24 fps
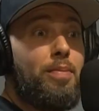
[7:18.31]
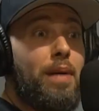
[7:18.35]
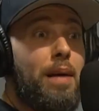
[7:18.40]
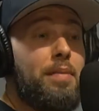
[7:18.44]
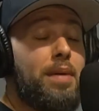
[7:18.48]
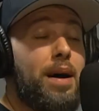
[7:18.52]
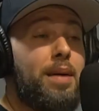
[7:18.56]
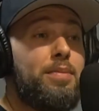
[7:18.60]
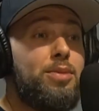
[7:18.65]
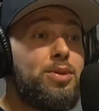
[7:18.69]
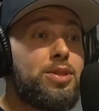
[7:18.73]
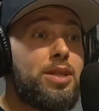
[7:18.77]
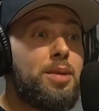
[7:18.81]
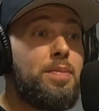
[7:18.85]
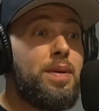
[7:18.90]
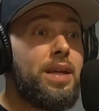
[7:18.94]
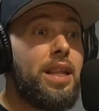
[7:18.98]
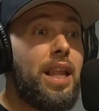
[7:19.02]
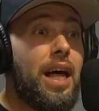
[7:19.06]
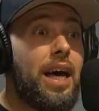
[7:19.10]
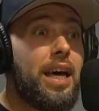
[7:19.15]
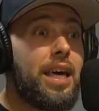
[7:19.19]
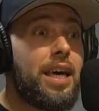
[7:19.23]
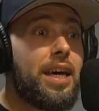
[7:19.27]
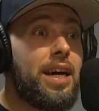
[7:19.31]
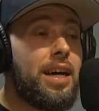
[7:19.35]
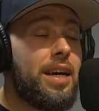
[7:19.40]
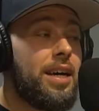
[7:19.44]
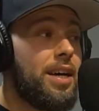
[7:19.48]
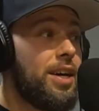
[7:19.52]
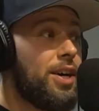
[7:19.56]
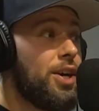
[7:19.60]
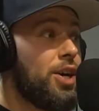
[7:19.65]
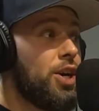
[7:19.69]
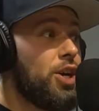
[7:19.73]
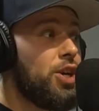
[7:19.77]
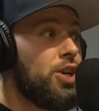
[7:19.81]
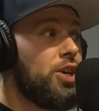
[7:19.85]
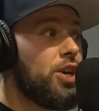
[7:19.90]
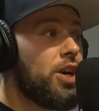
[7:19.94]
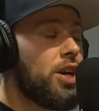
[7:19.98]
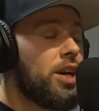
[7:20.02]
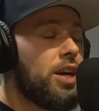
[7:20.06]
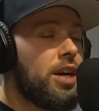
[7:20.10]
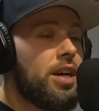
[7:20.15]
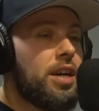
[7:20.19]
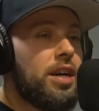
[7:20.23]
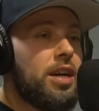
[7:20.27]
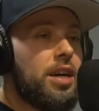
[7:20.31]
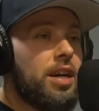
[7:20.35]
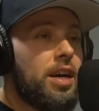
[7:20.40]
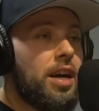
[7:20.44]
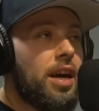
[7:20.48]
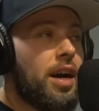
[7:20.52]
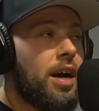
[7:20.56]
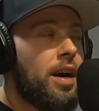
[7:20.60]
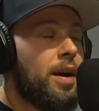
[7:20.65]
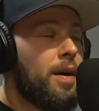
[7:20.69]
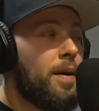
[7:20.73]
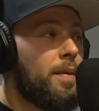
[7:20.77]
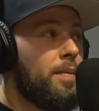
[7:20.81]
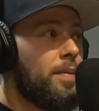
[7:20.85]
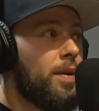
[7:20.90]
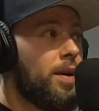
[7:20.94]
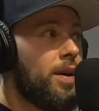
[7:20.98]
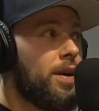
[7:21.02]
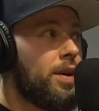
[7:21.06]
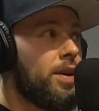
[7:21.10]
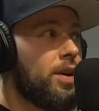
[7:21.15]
My mom used to be like, you, um,